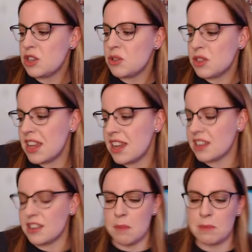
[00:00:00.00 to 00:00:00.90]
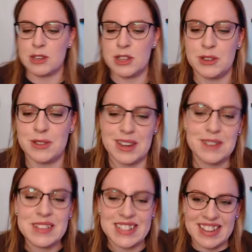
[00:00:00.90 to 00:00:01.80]
think, number two, that it
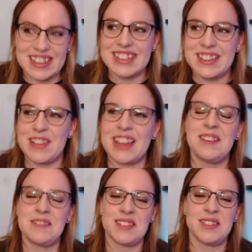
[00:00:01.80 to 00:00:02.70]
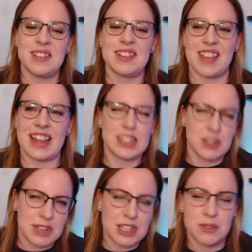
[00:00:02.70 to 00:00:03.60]
was good to be homeschooled? Or like, do you
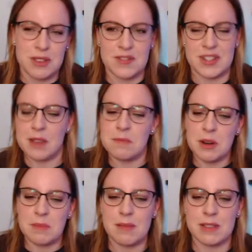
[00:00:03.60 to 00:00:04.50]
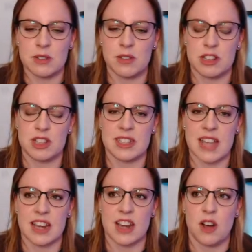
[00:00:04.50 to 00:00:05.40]
wish you would have done more public school? And she
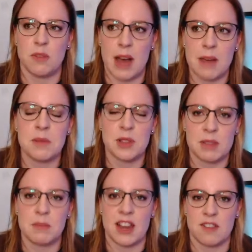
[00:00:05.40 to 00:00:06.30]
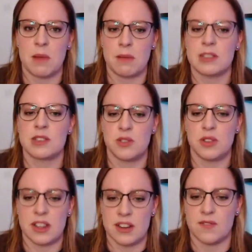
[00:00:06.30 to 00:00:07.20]
said, no, mom pulling me out of public school
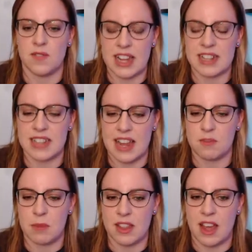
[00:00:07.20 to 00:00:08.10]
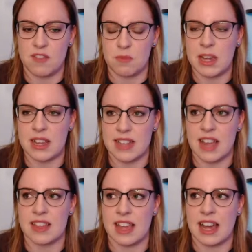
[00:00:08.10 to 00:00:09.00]
could have like saved my life, because I
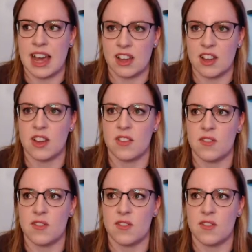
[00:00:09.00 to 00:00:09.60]
think I could have